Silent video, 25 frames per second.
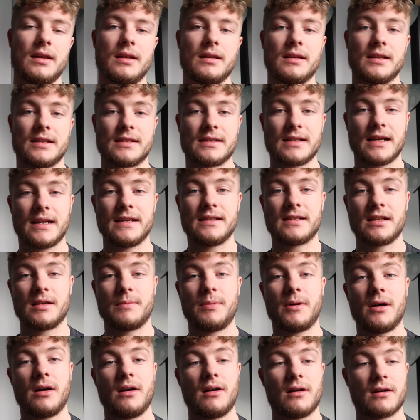The size of the
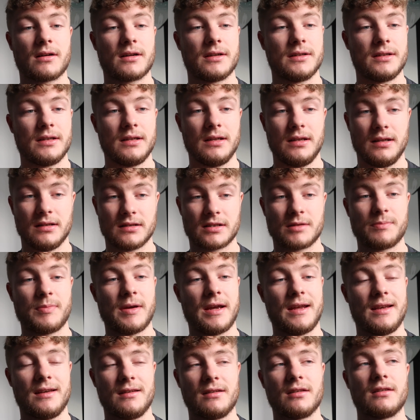park, you'll
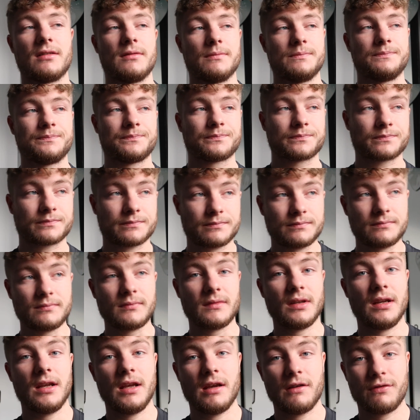spend,
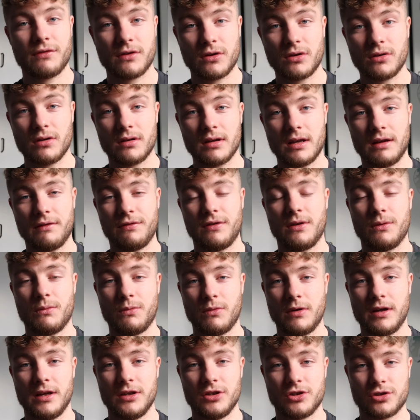if
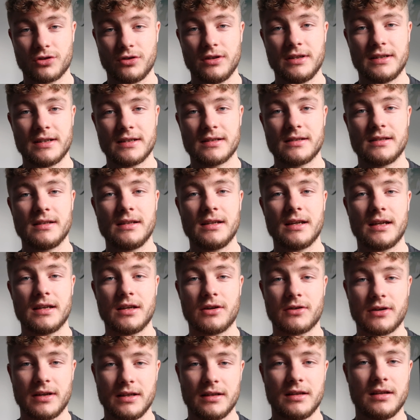you enjoy Disney and
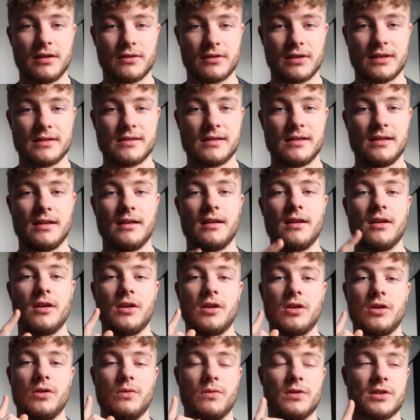you're into your Disney,
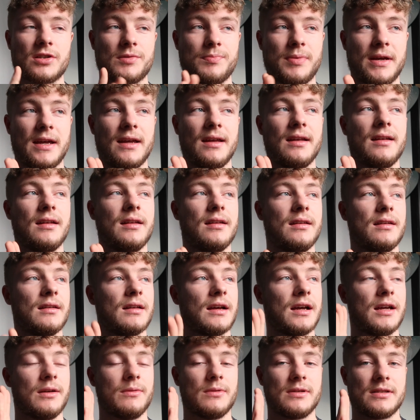you will spend,
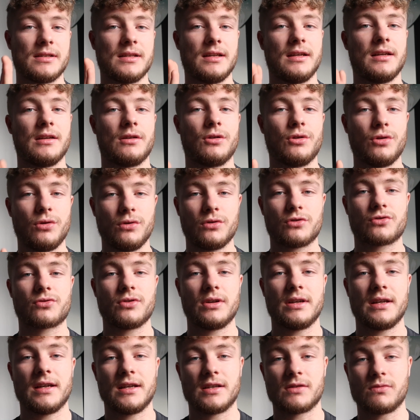I would say,
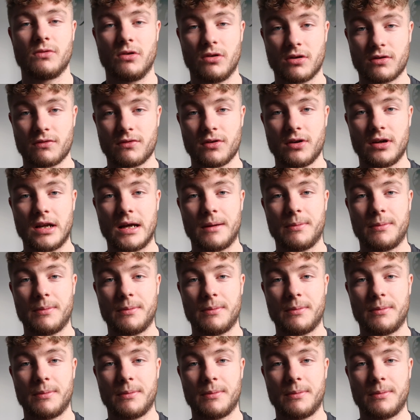2-3 days walking around